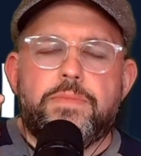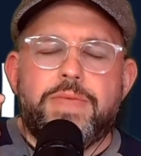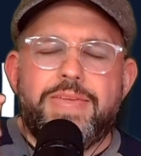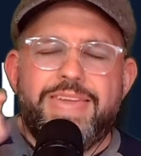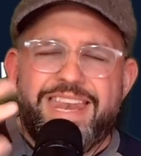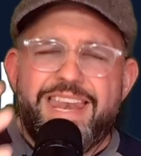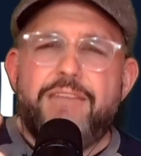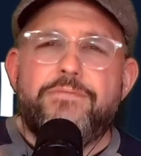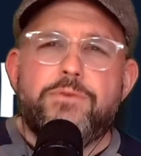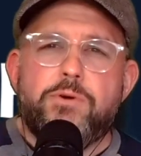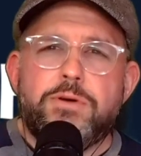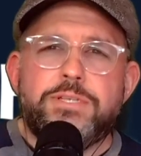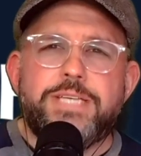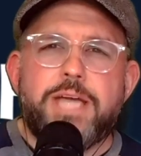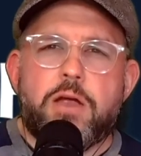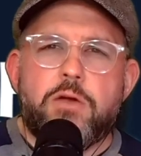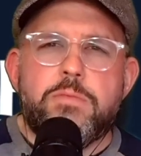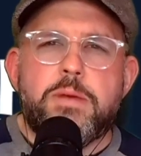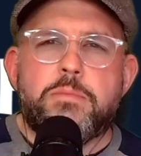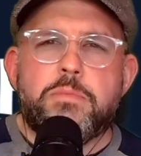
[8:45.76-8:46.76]
And of course,
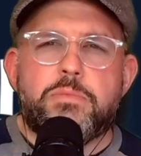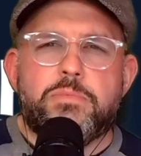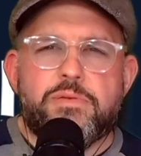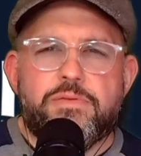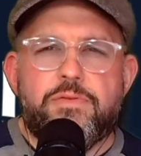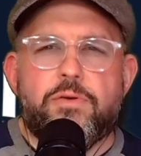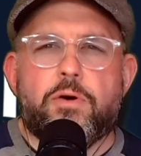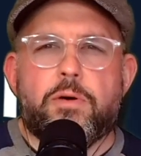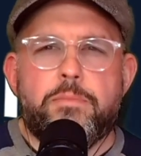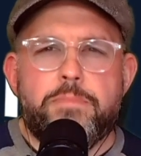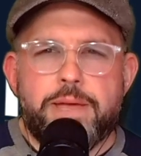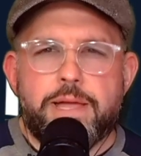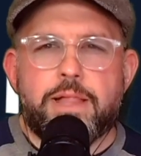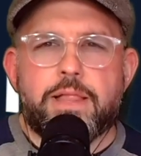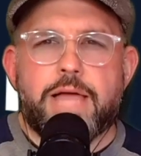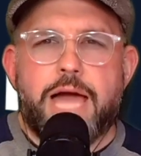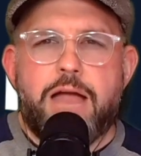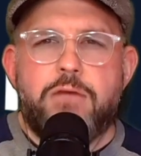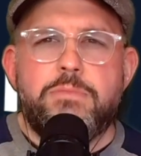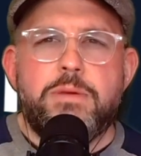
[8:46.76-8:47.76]
I remember before
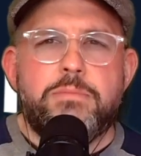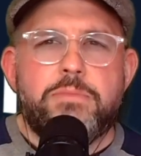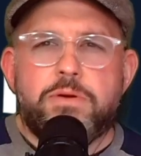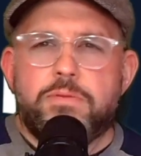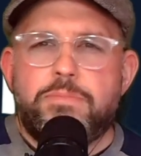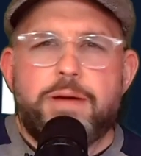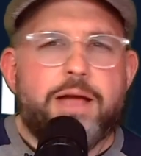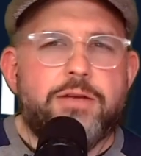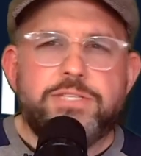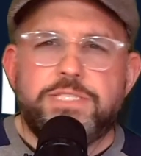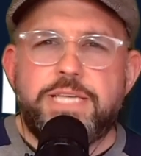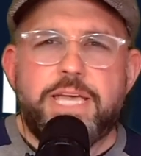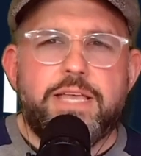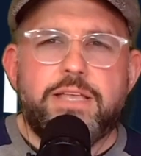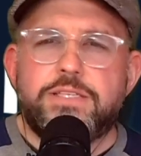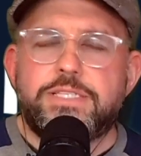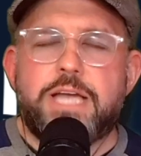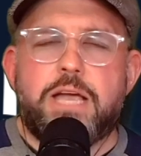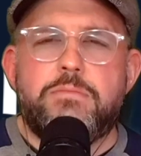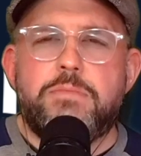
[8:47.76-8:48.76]
Bill. I remember
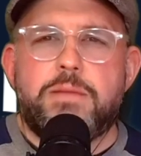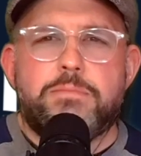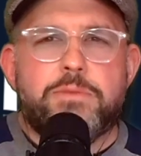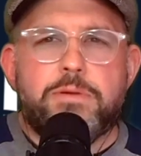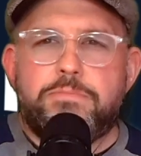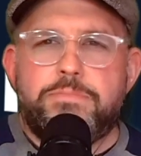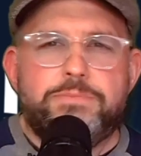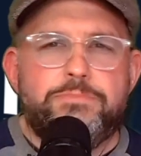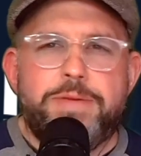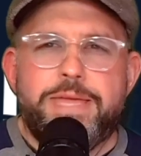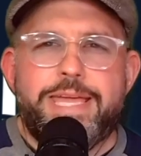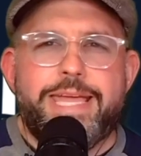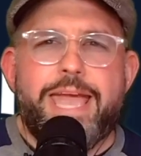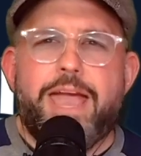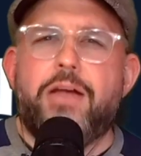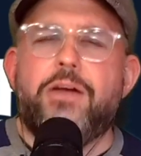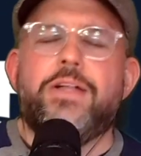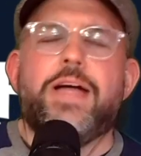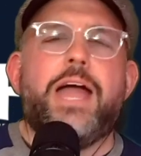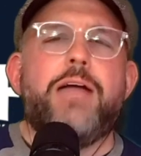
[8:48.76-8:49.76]
Parcells. I remember P.
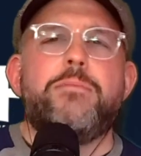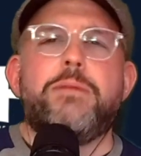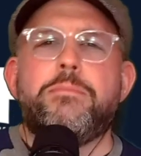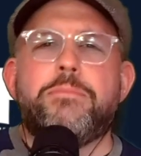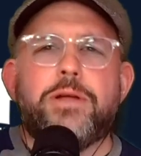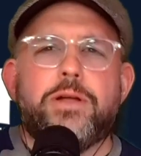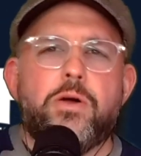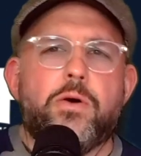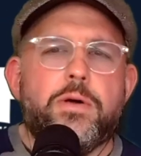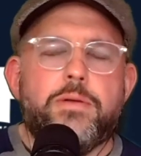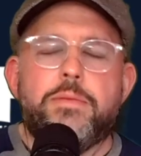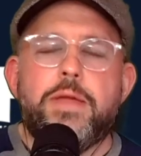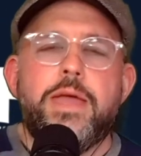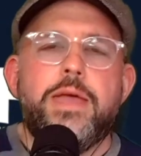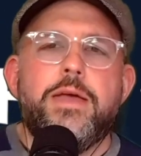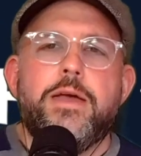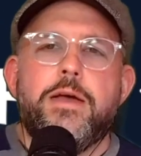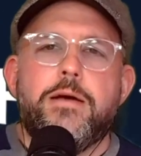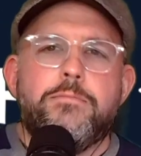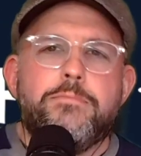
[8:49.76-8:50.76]
Carroll. I remember going.
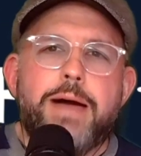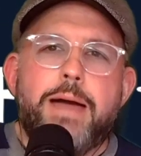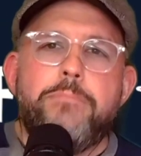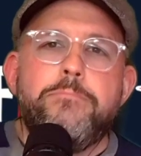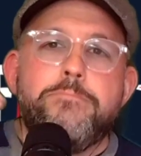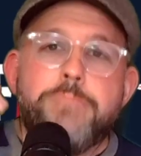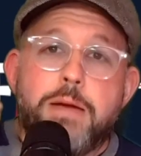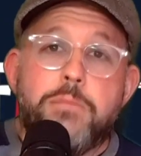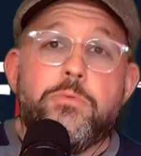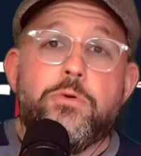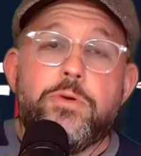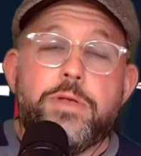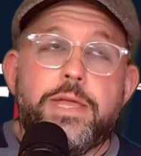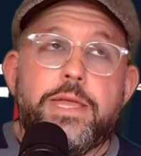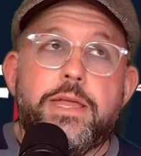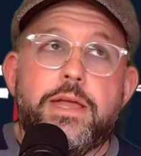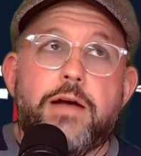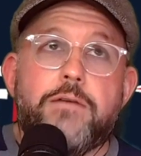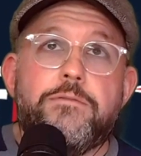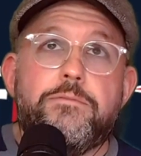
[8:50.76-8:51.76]
My
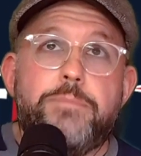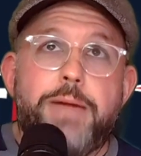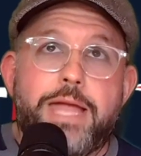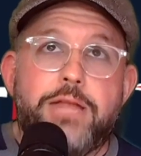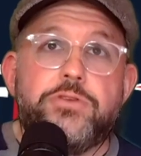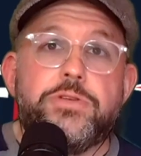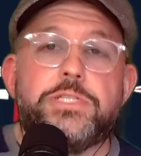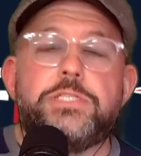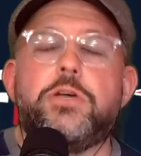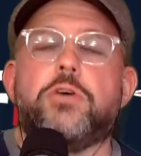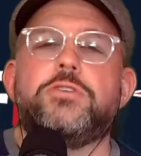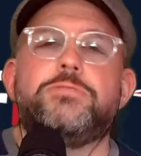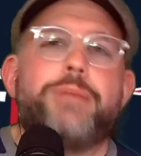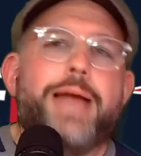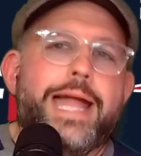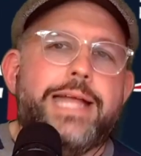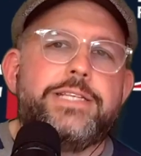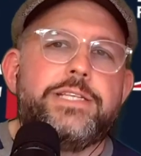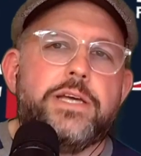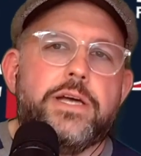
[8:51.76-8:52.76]
memory of Patriots goes
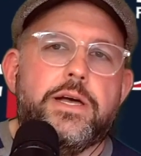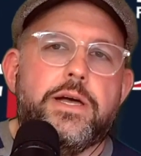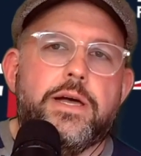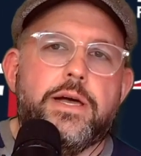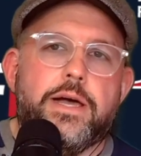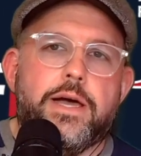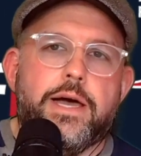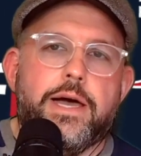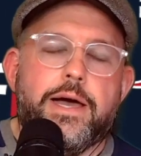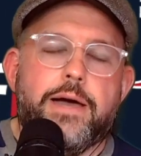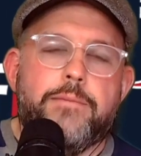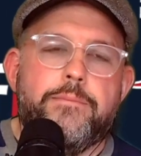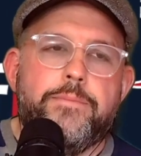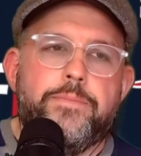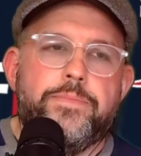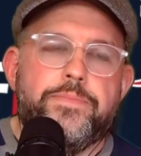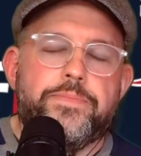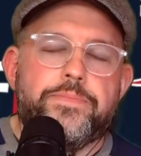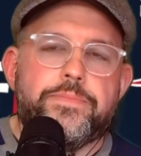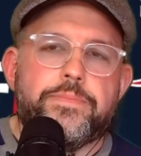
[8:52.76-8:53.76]
back to
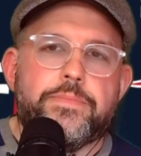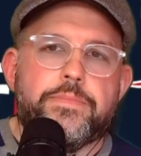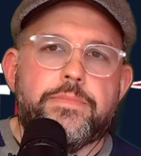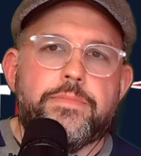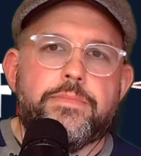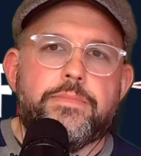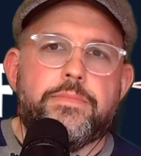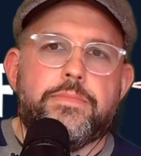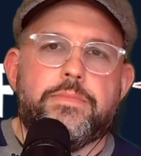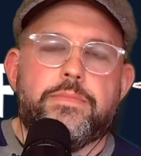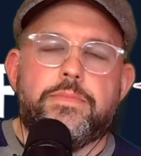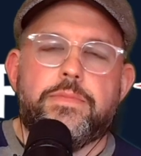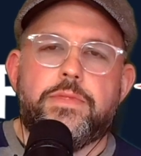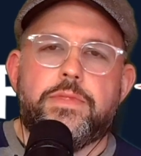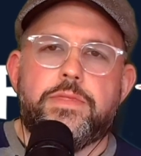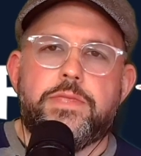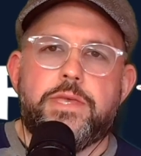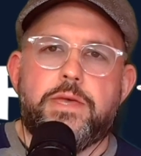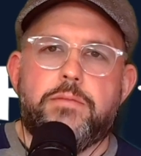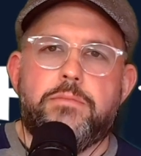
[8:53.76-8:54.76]
um,
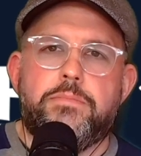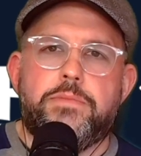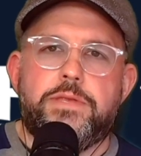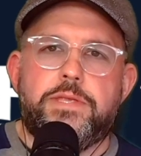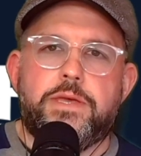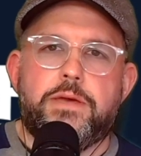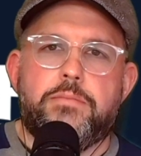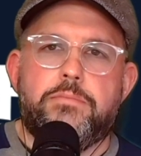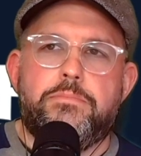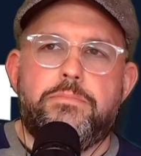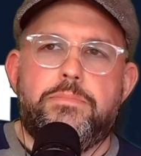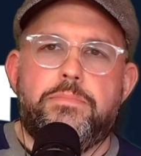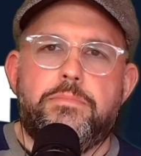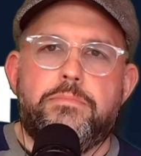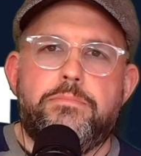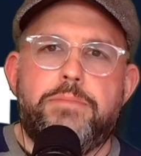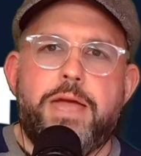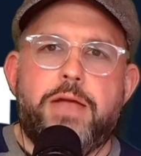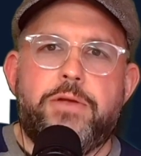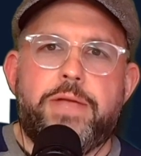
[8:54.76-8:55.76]
to to
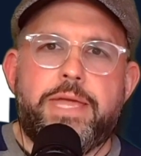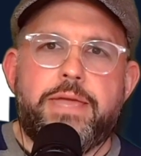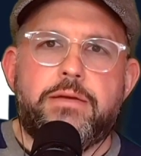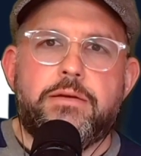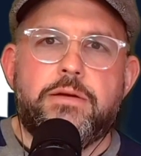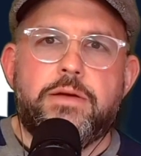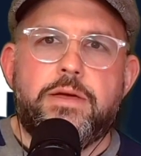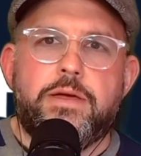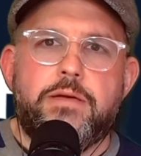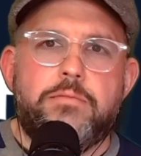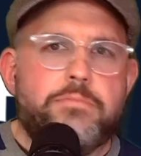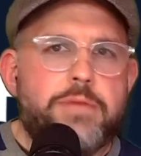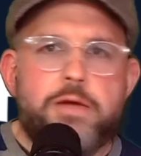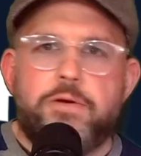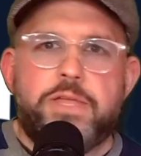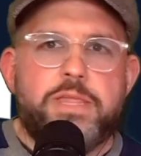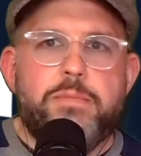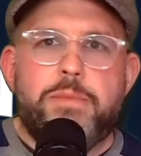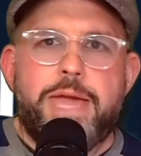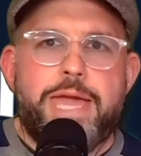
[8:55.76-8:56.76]
Berry,
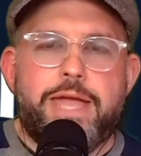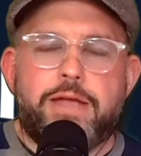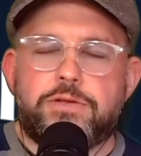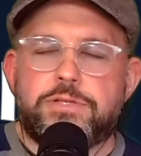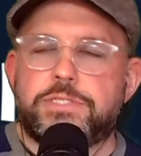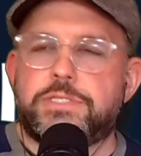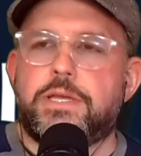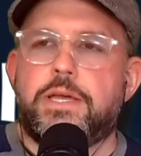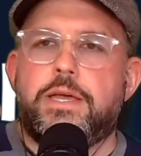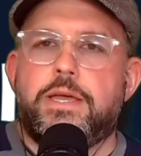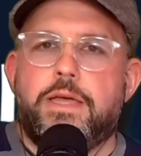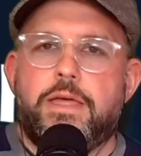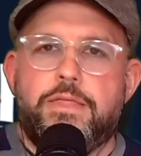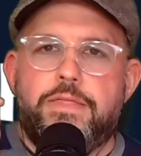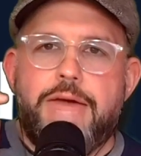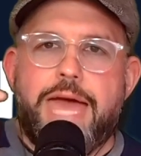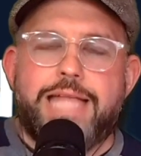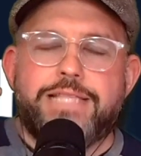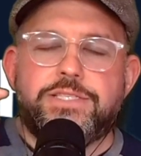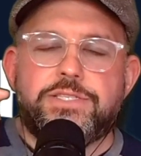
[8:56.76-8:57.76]
Berry the Bears.
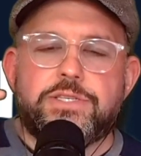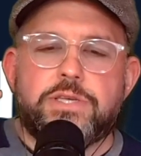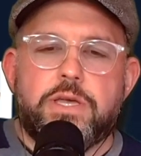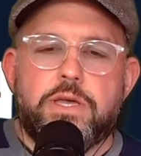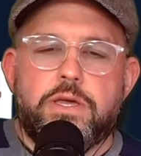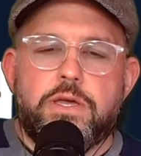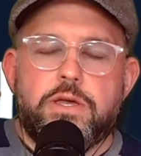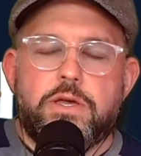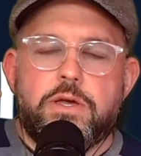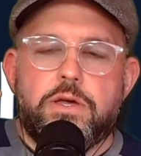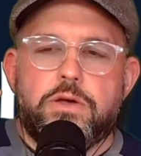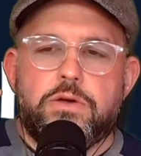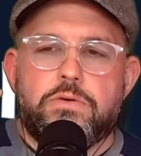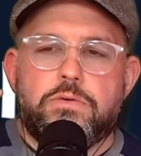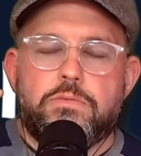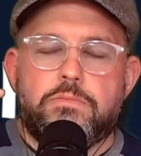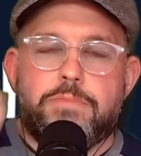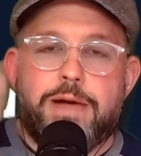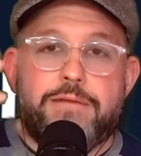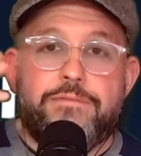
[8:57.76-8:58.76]
That's
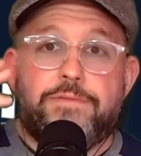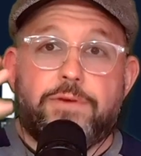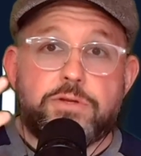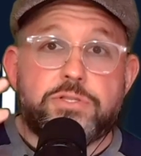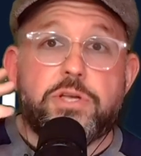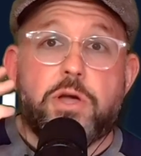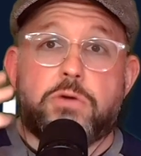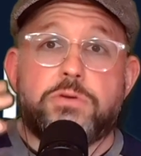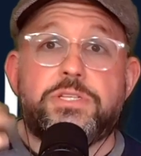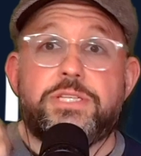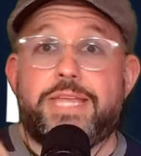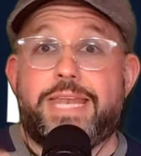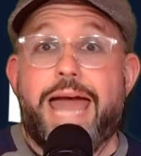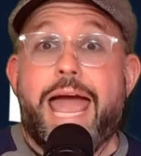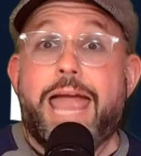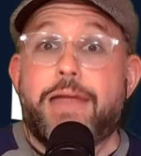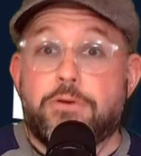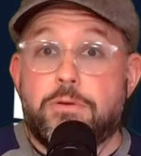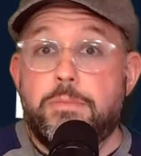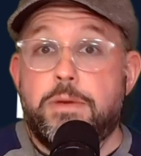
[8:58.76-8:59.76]
my first coach that
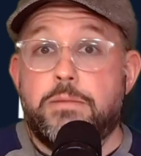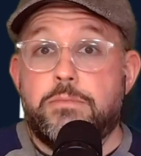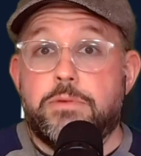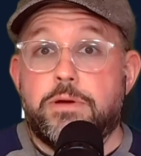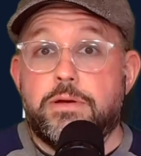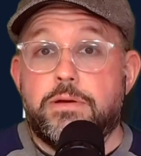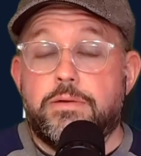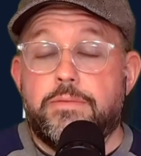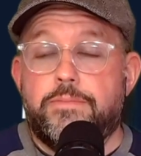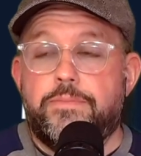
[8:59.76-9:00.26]
I remember.